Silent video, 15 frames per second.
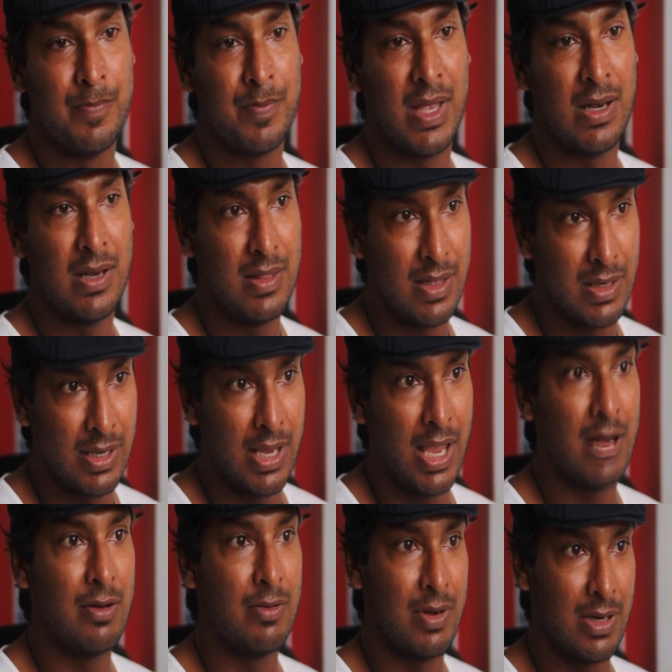And in that
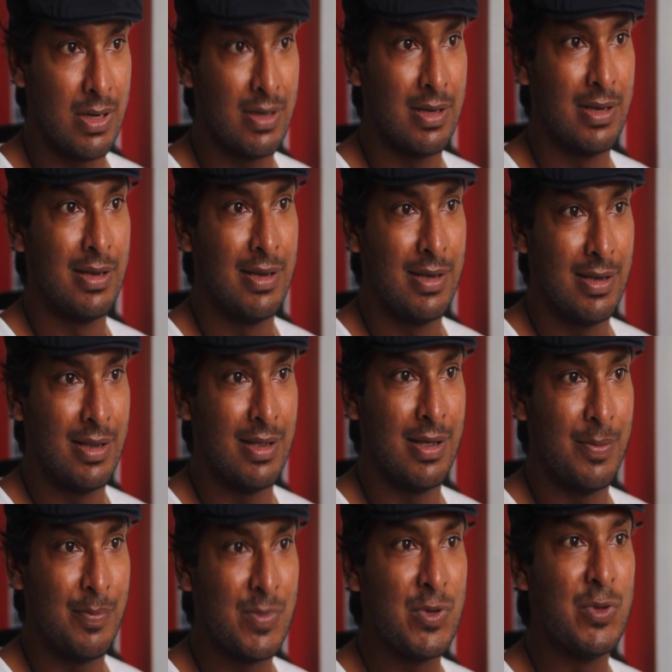gallery,
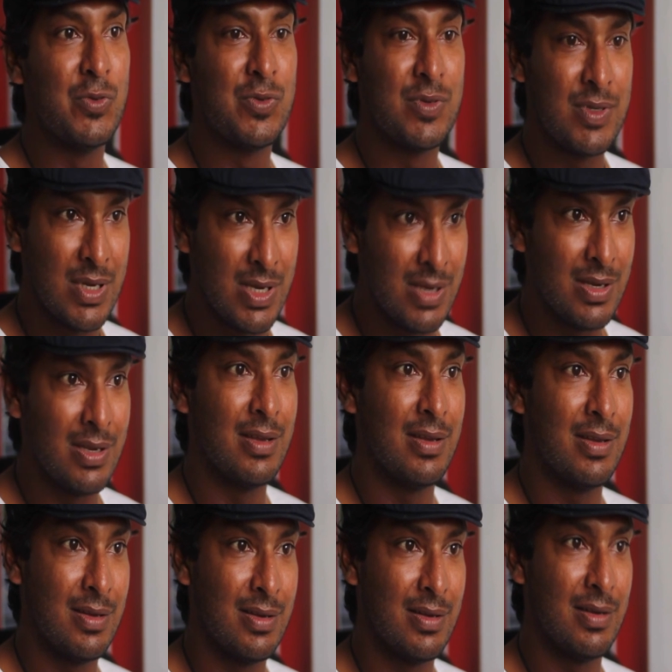you see
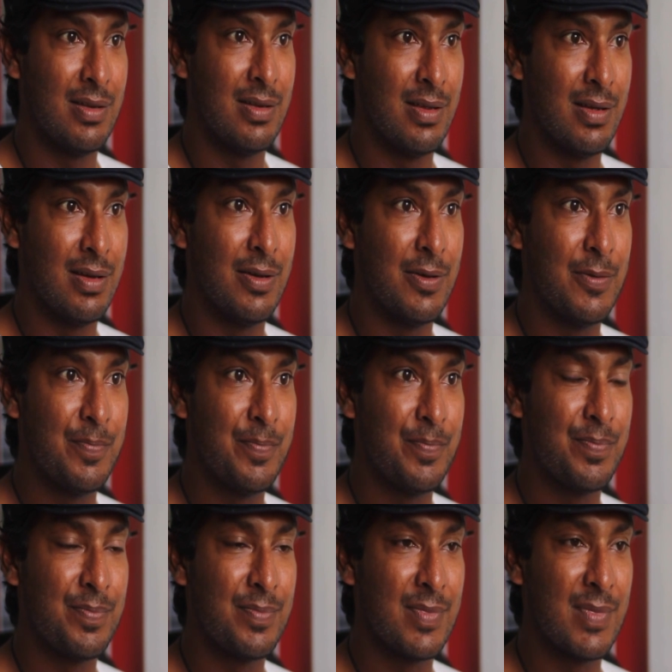
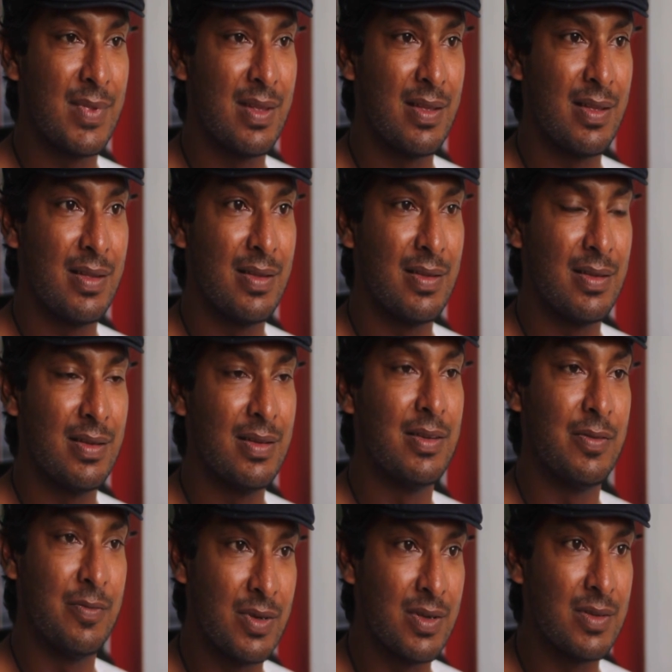the
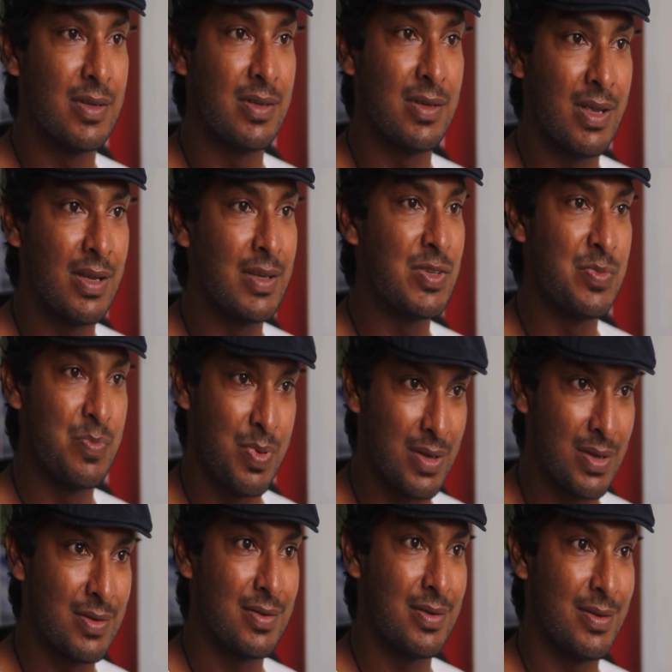diversity at its
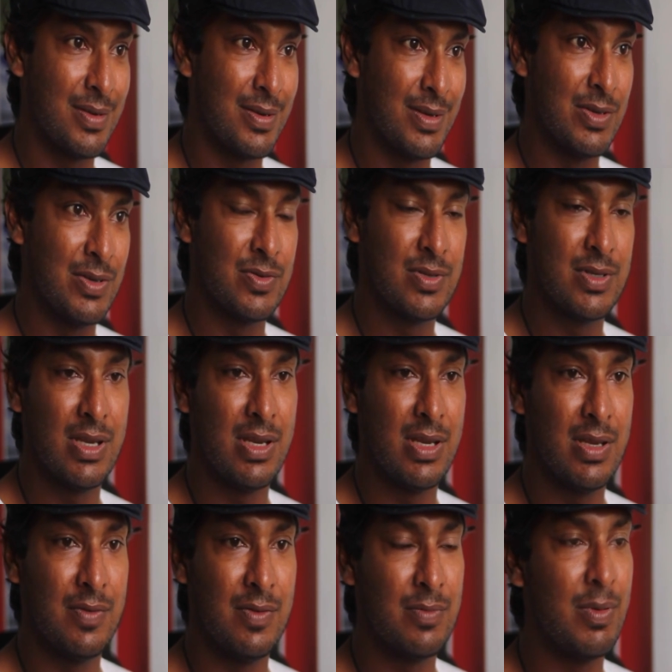best. You
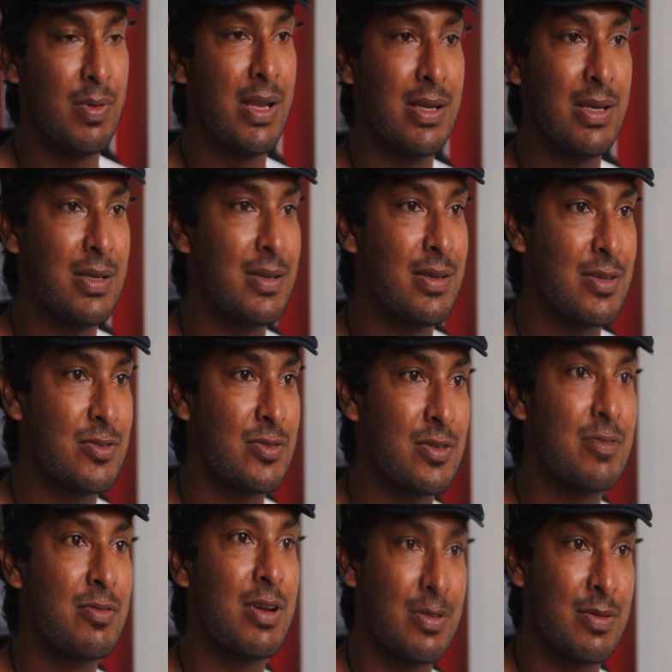see, if you play an international
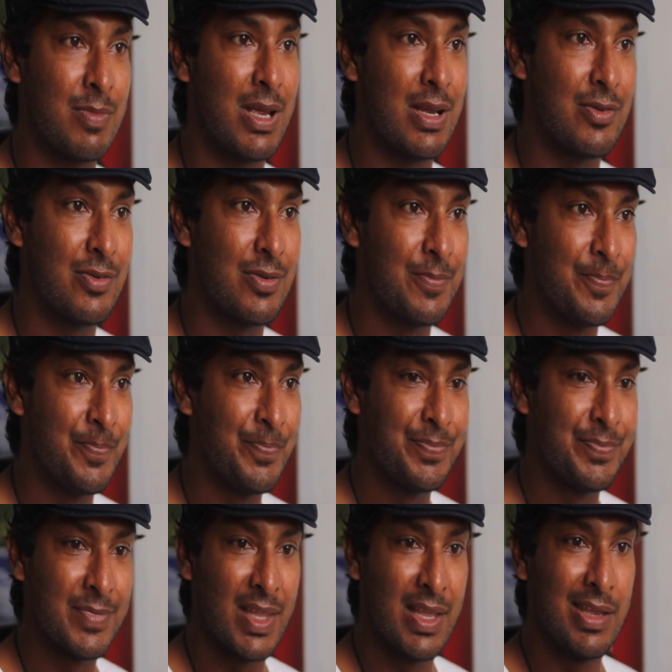cricket match,
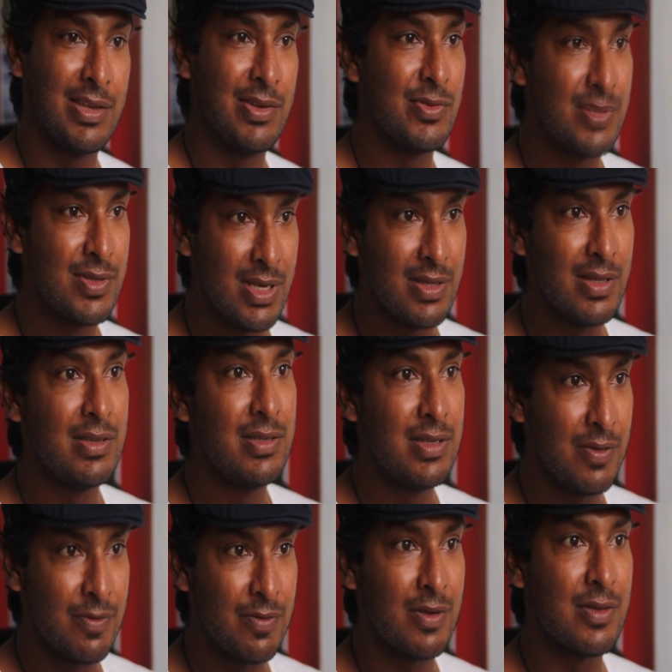you see the
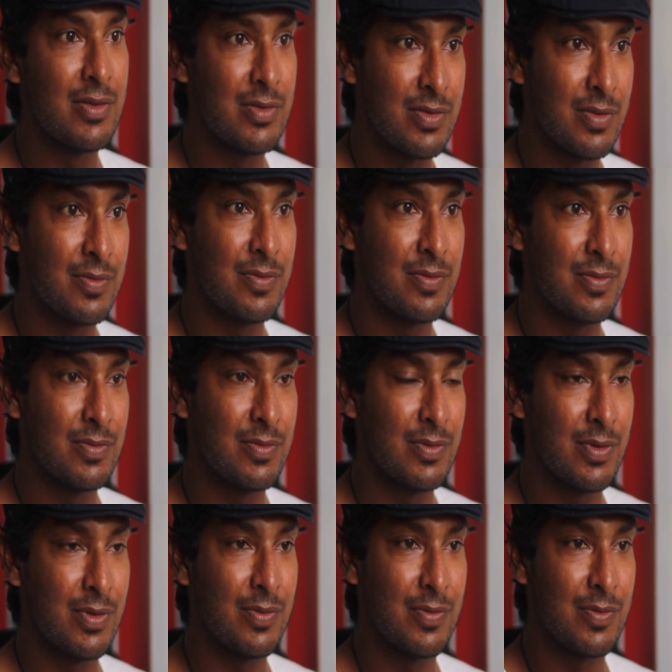difference of
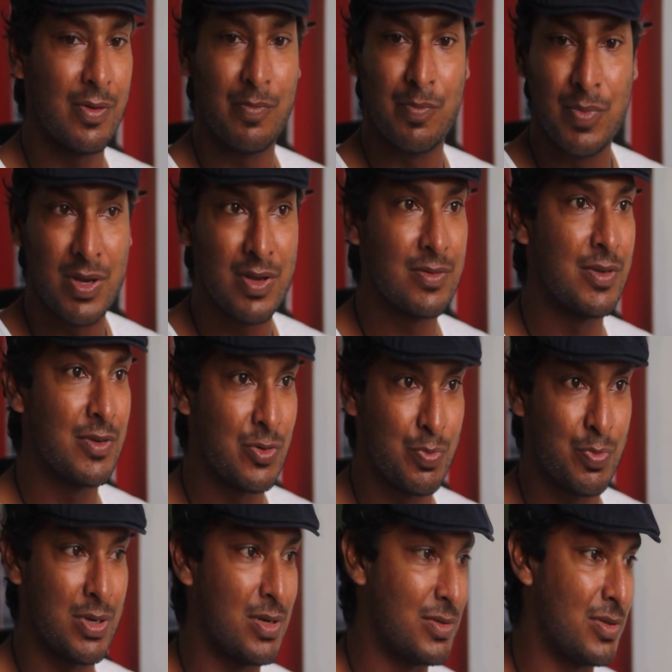from person to
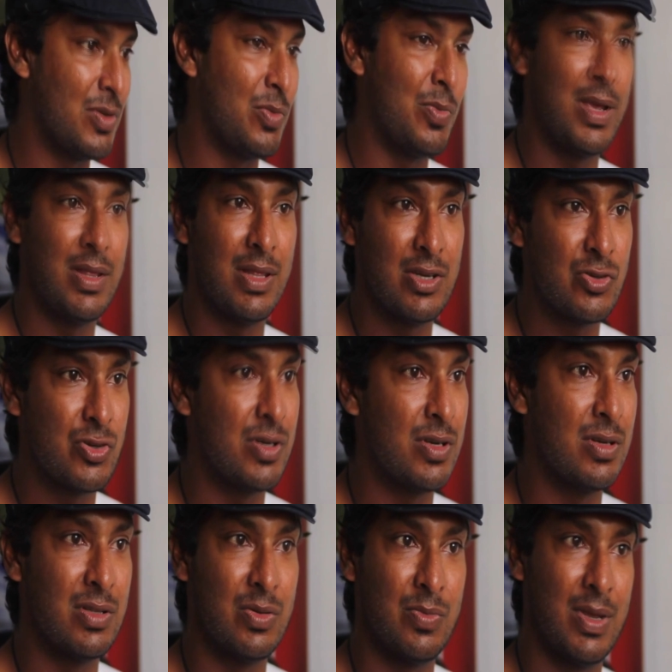person, the way they
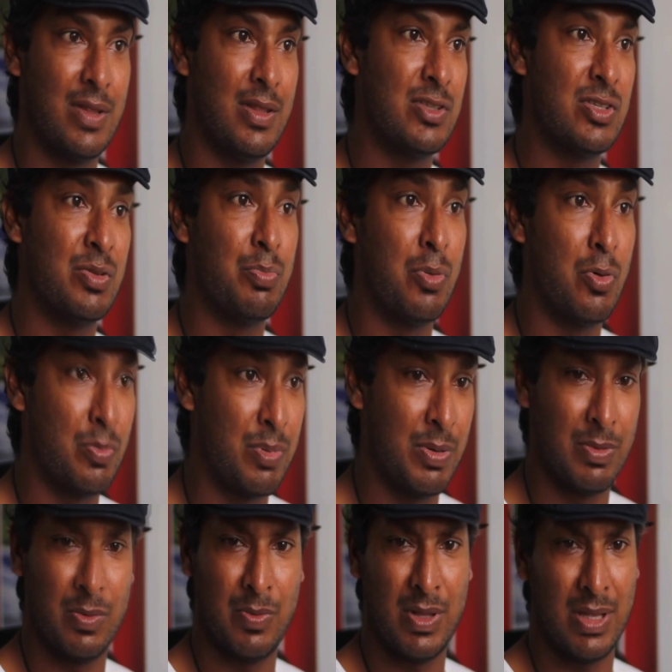cheer, the way they support
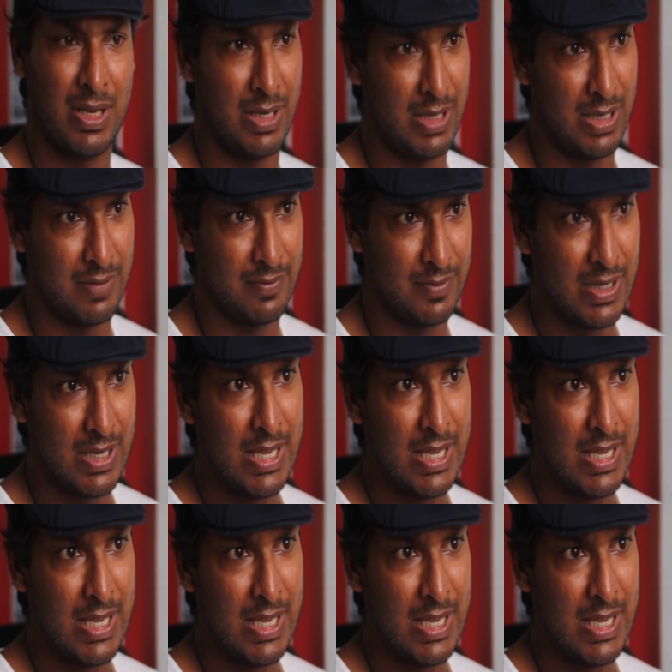people, the way they love